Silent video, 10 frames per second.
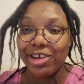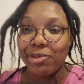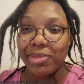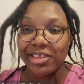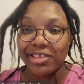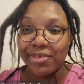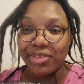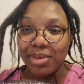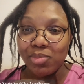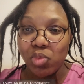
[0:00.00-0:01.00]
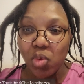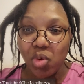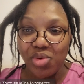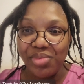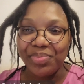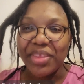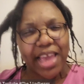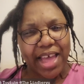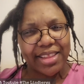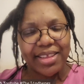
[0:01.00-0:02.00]
got myself some wool
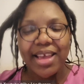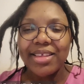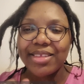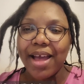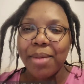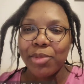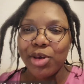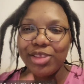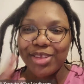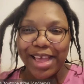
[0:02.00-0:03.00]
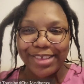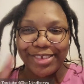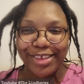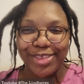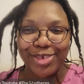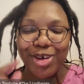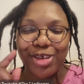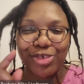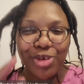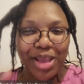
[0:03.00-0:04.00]
yarn, so I'm going to actually do
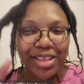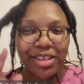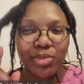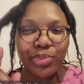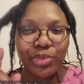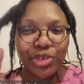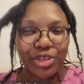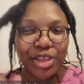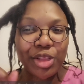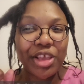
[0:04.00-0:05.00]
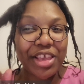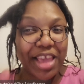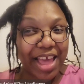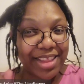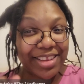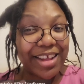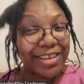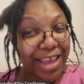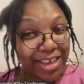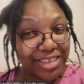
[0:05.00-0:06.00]
threading using yarn
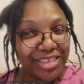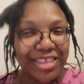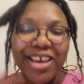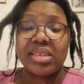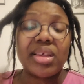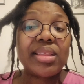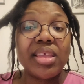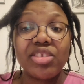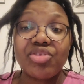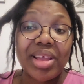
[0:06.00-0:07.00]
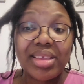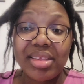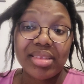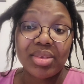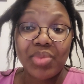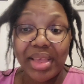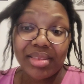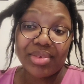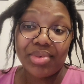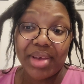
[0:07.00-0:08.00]
next. So I think threading is the way
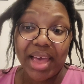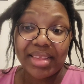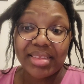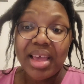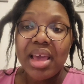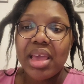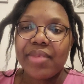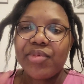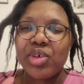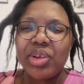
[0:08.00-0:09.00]
to go, guys. If you're